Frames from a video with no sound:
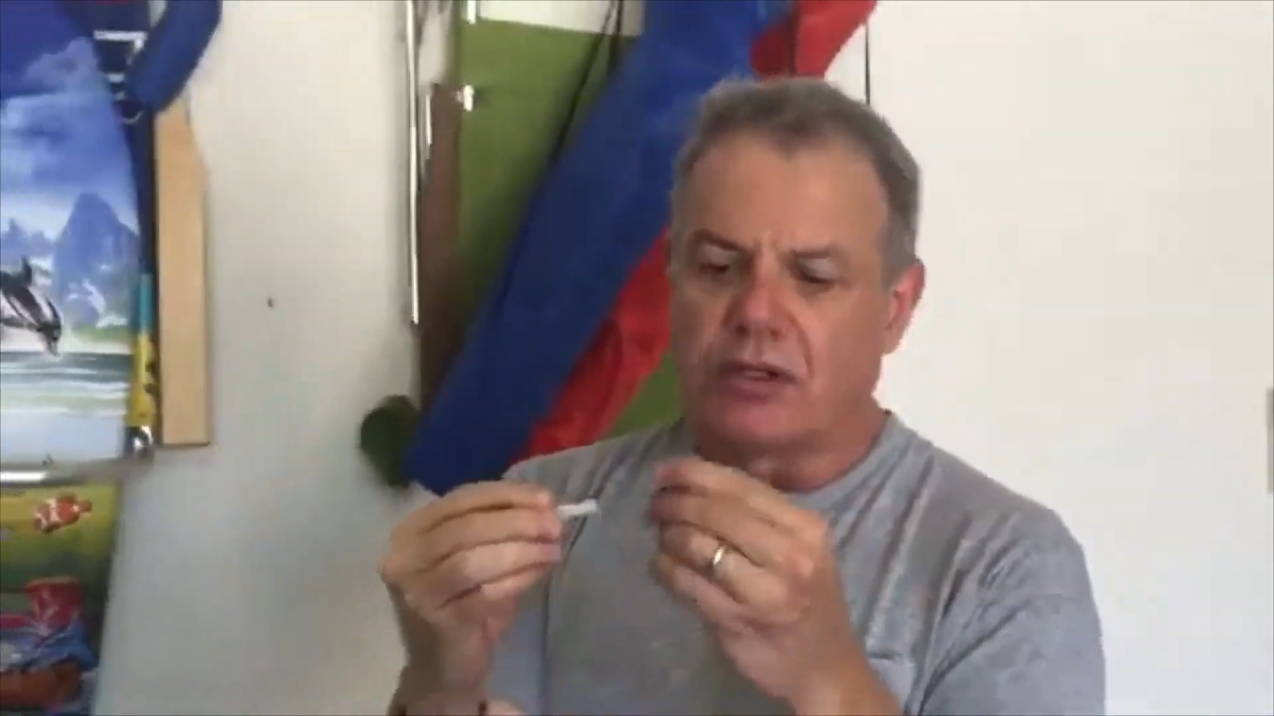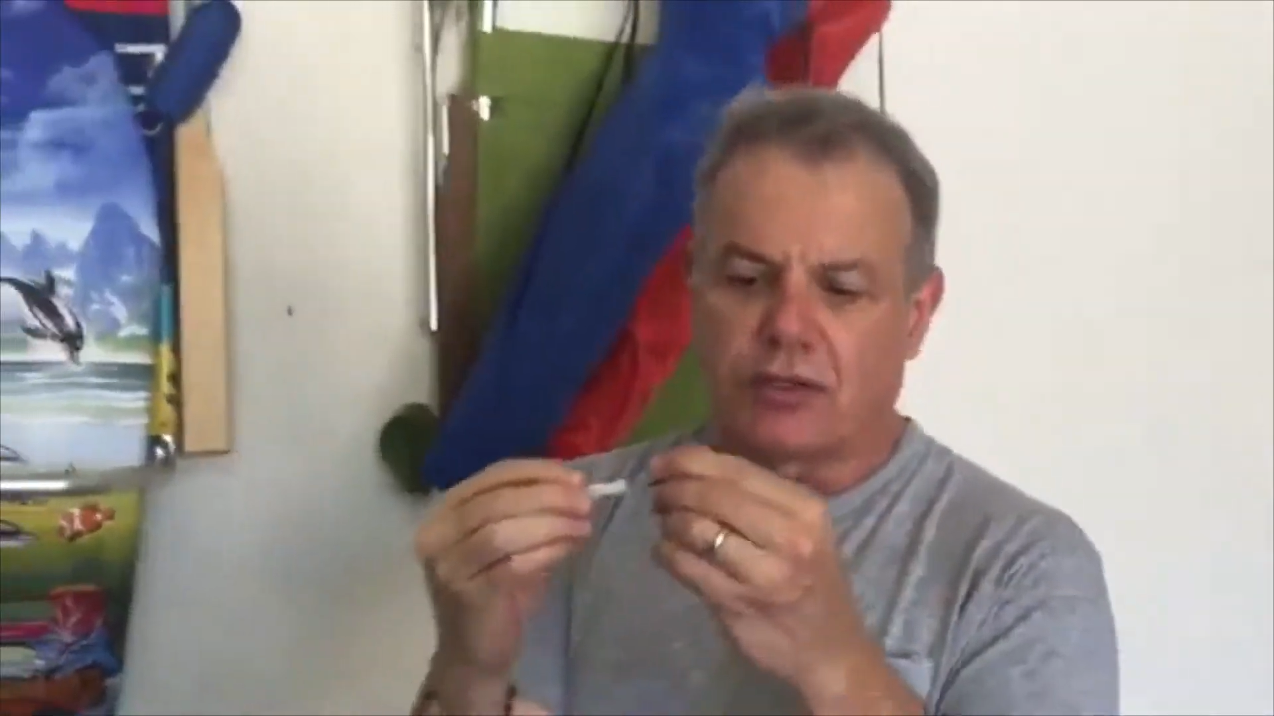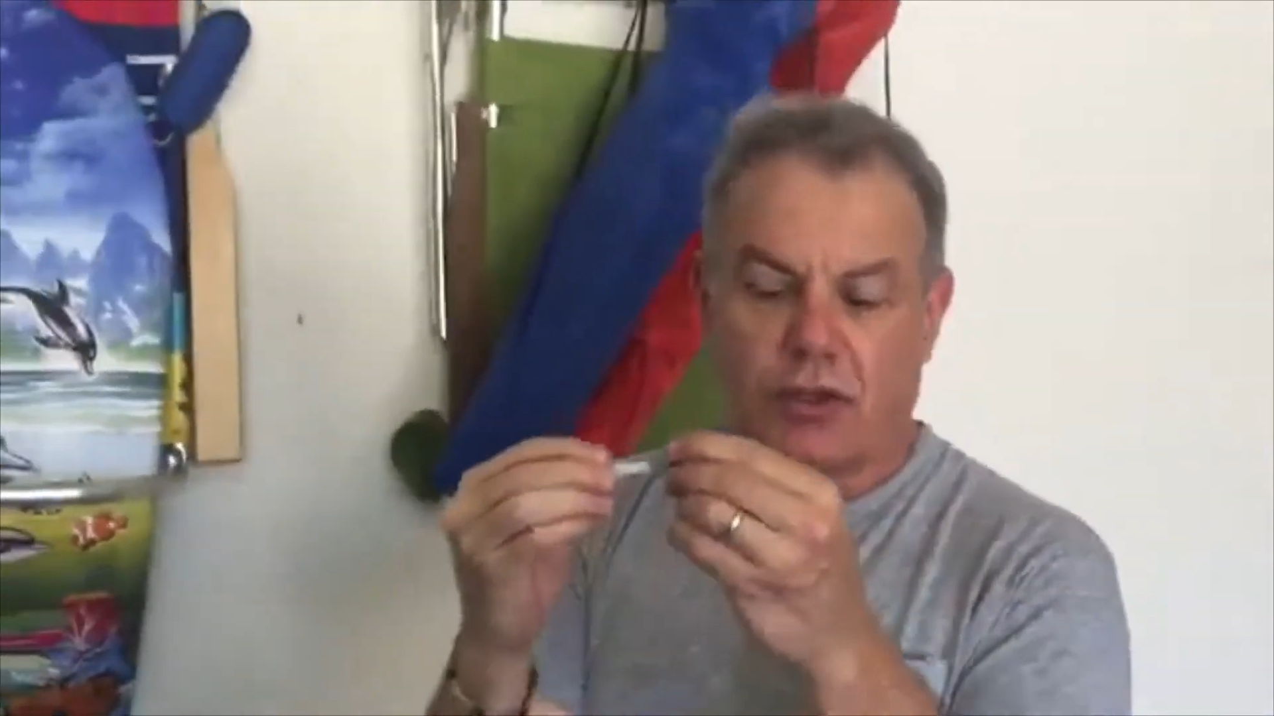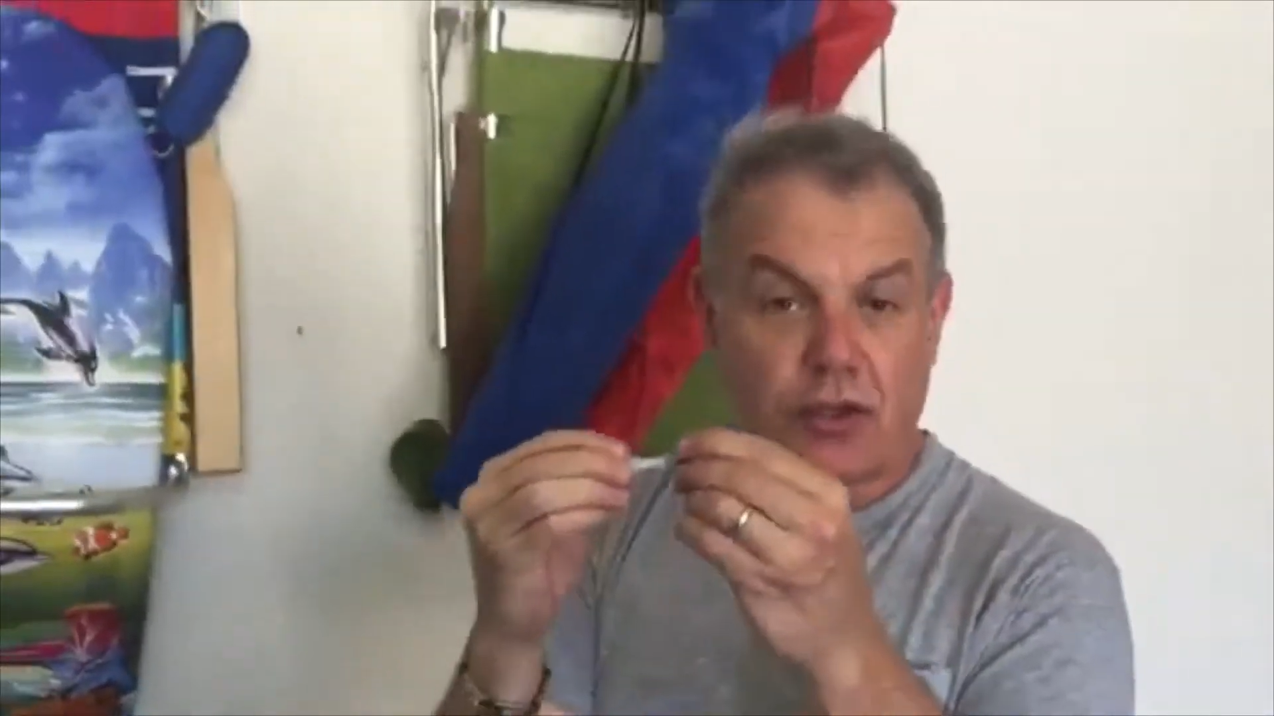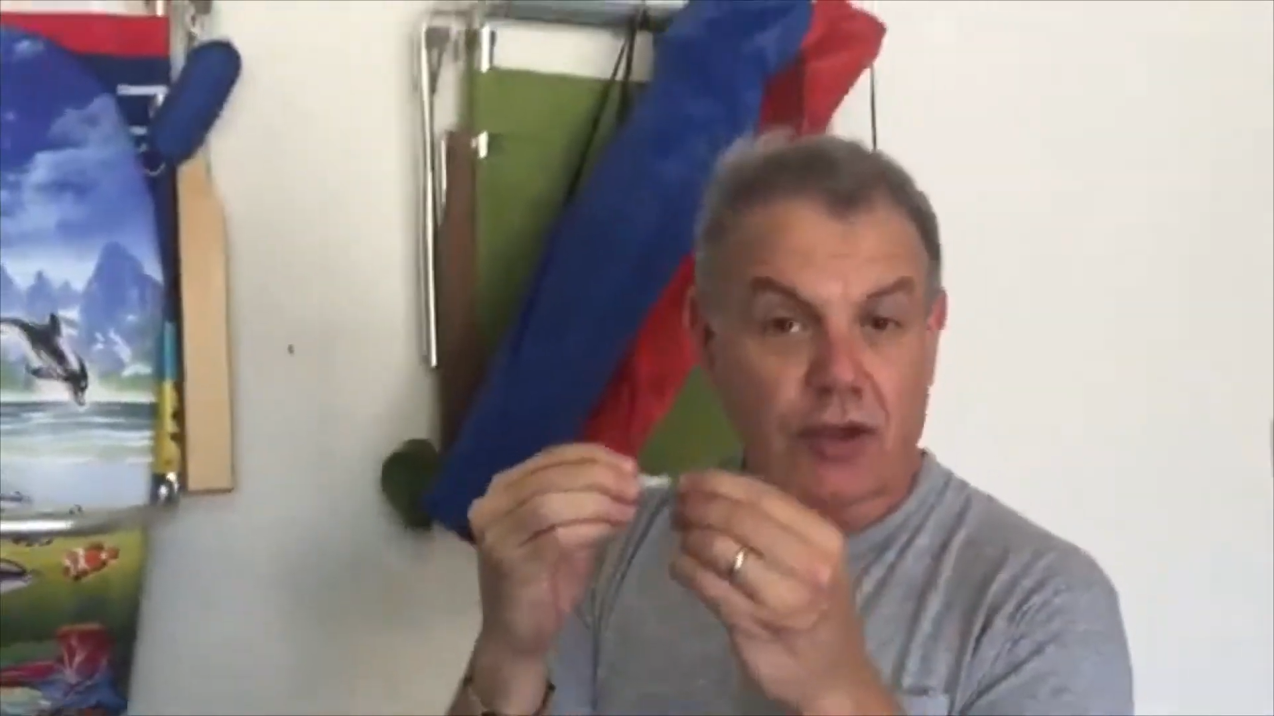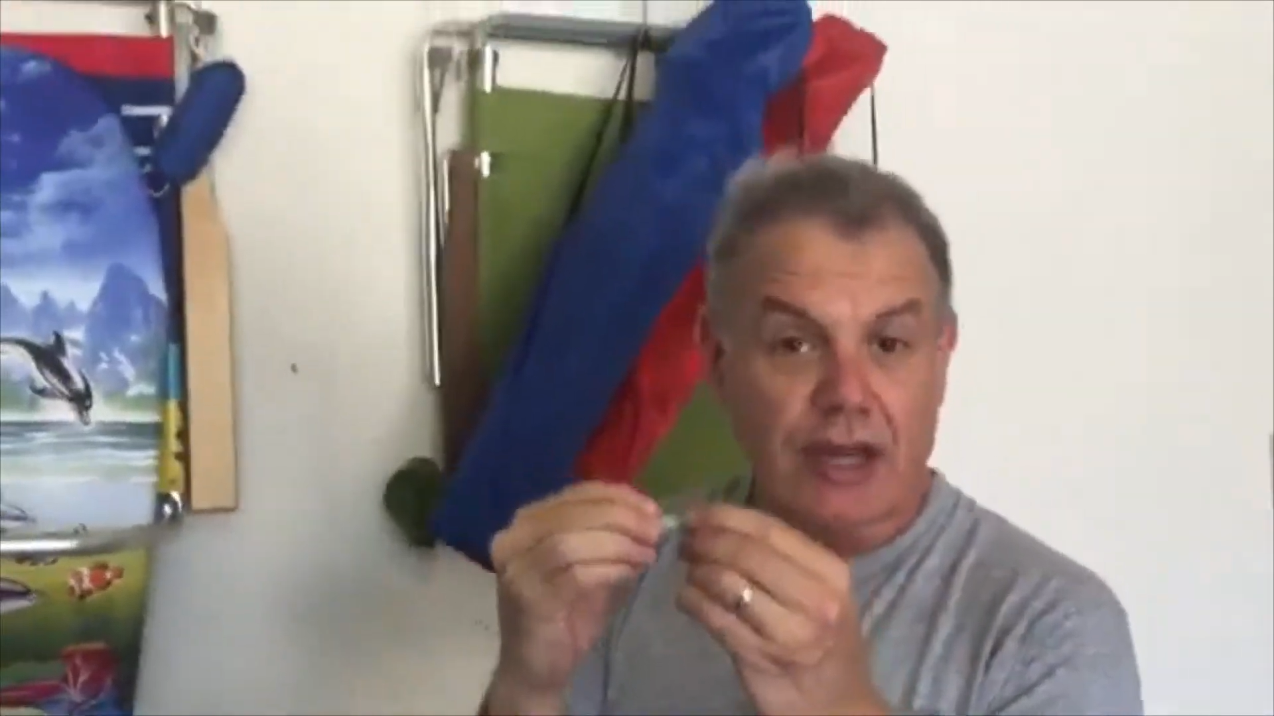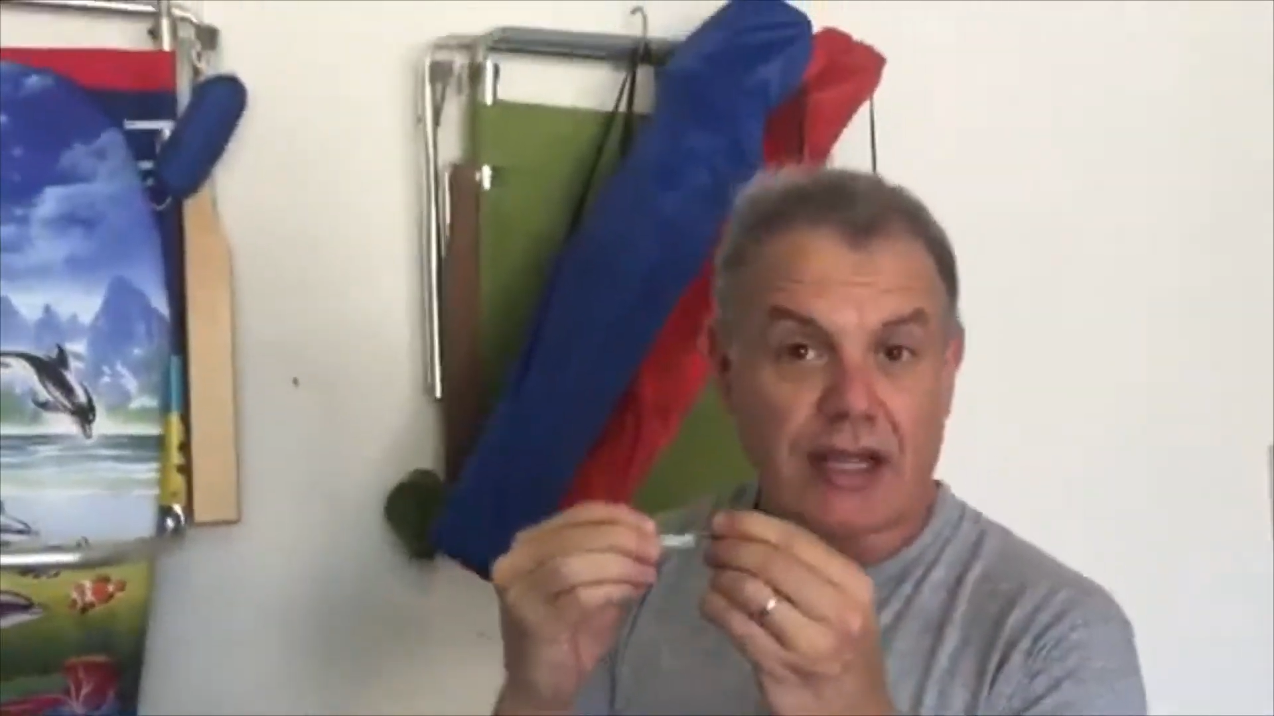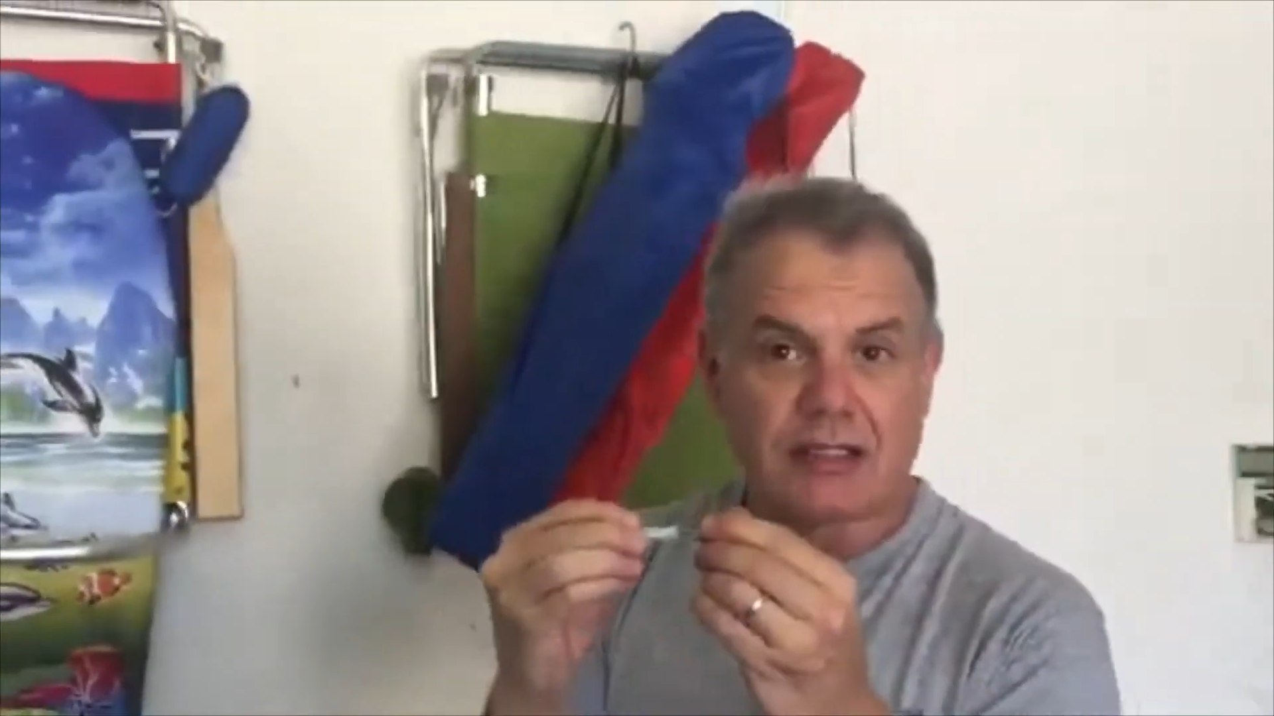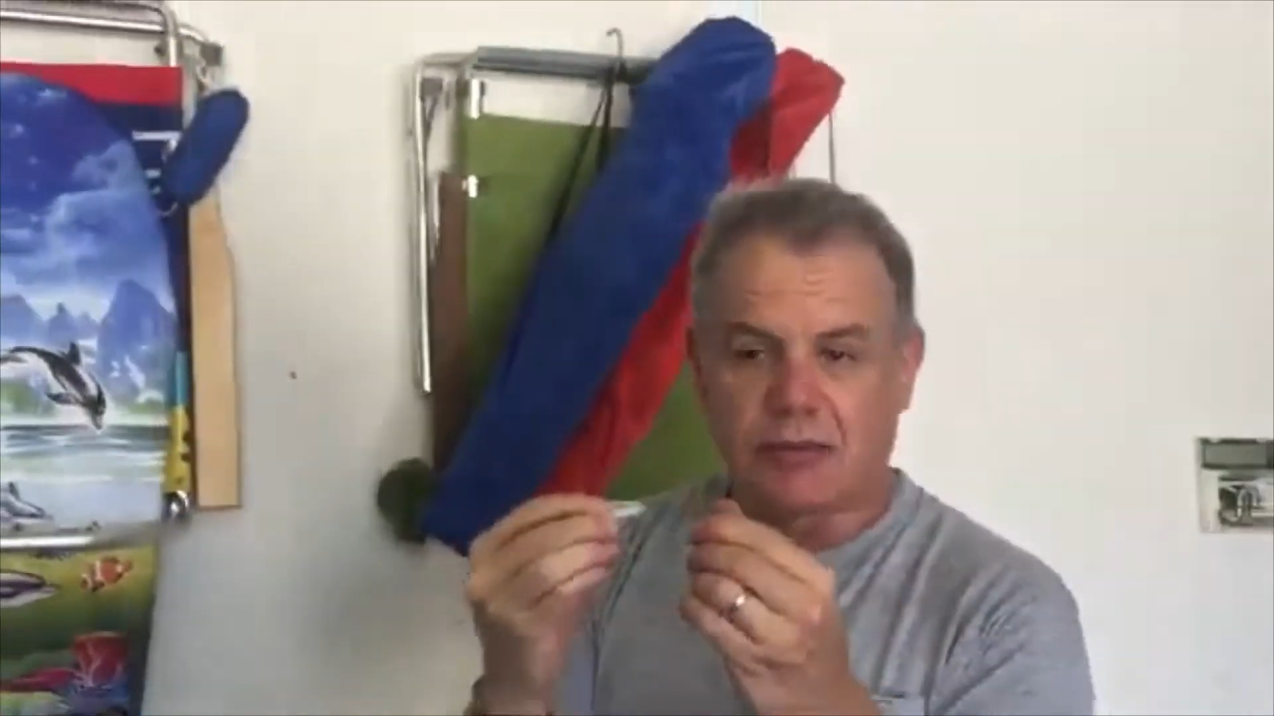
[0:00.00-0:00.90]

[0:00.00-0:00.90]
so that you can hang